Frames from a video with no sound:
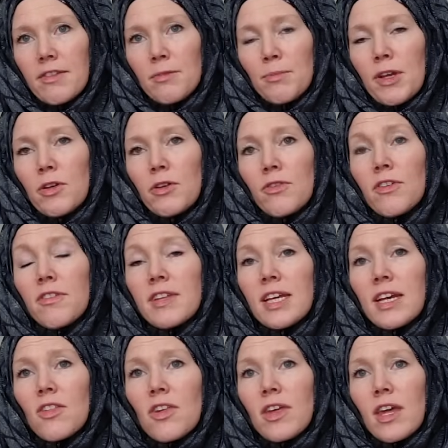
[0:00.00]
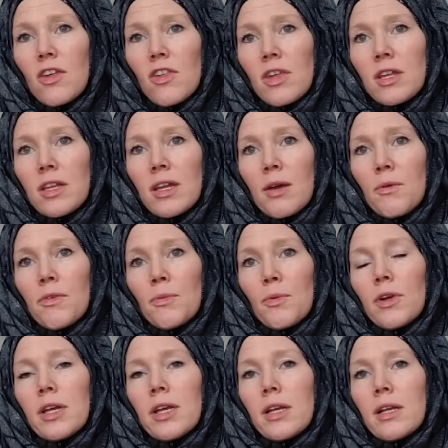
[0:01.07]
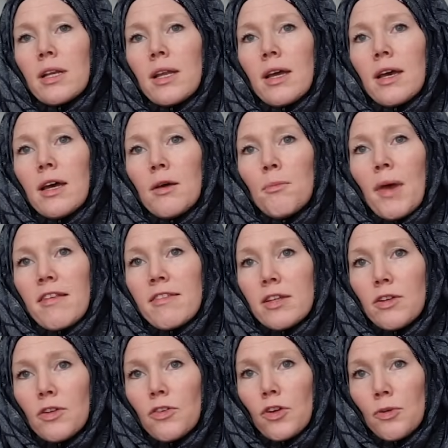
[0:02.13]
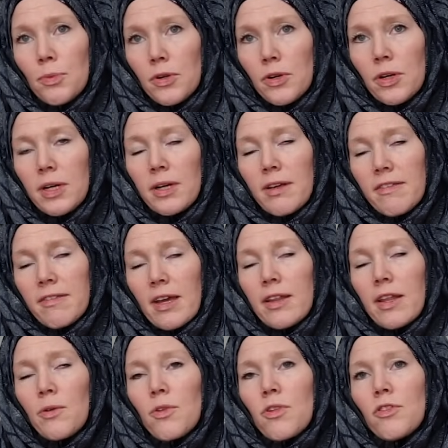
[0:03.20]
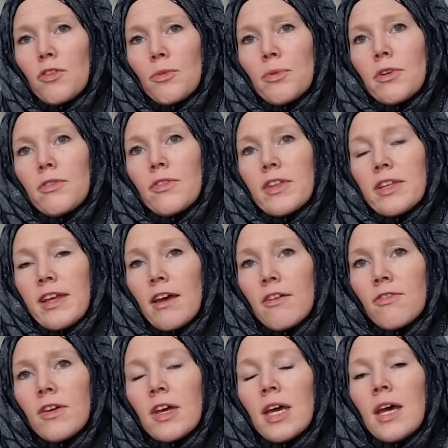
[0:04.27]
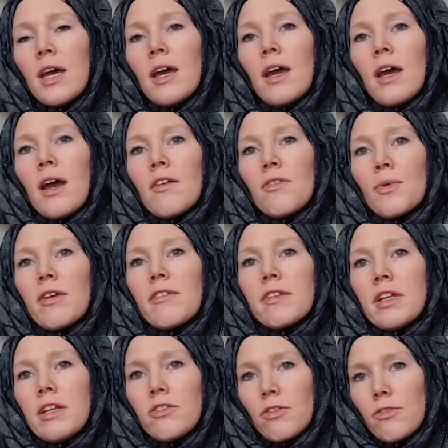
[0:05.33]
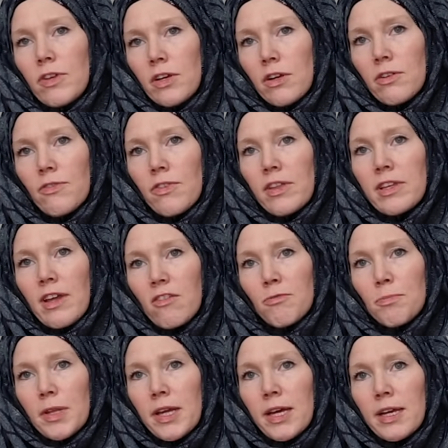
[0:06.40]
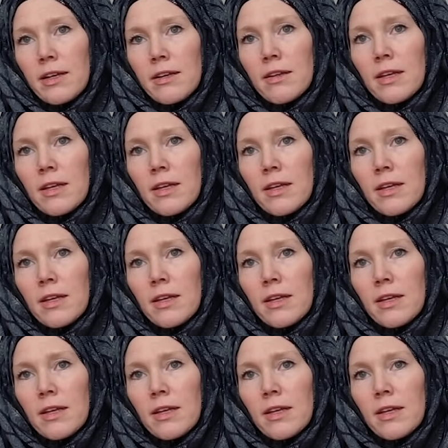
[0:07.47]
did my university education, I was working as an interpreter, a sign language interpreter for the deaf, as well as an intervener for the deaf-blind.